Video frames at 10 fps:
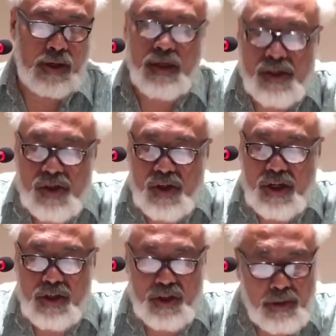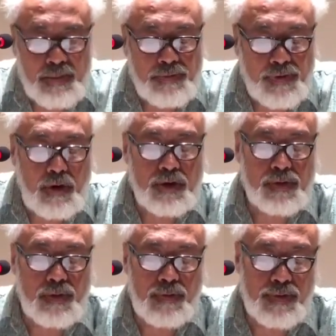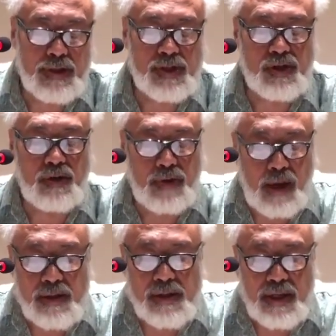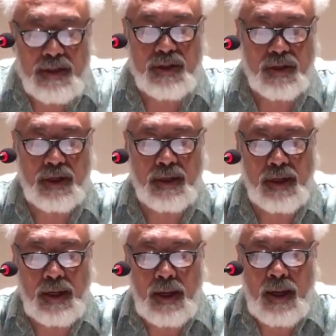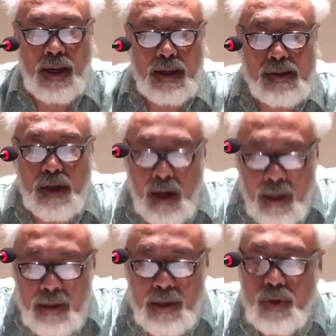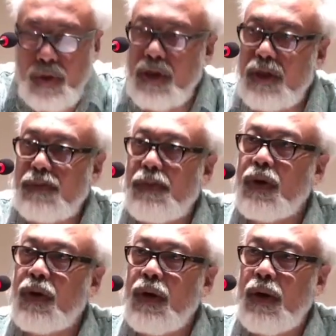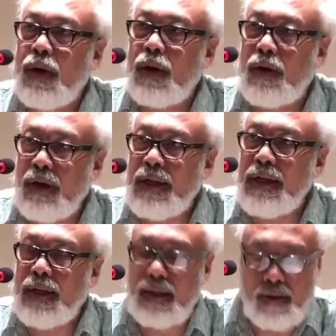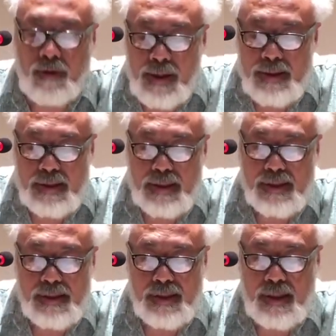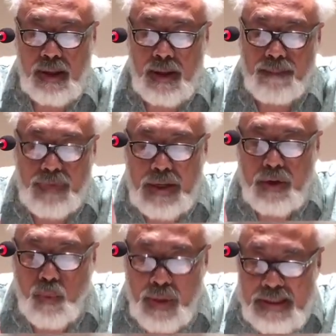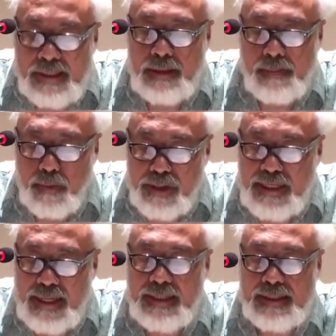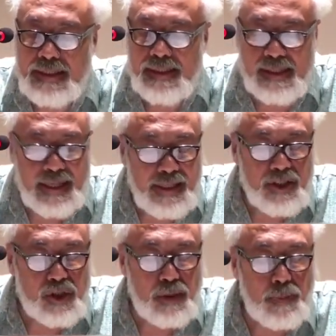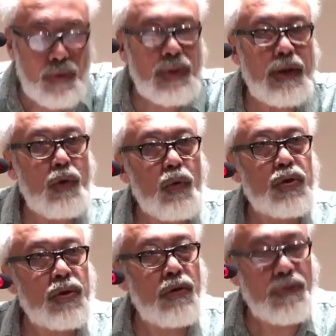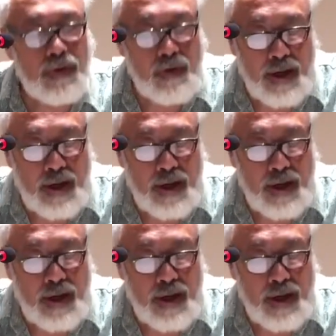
history, German philosopher of history of last century, has argued in his book, Critique and Crisis, that Western modernity is hinged upon the notion of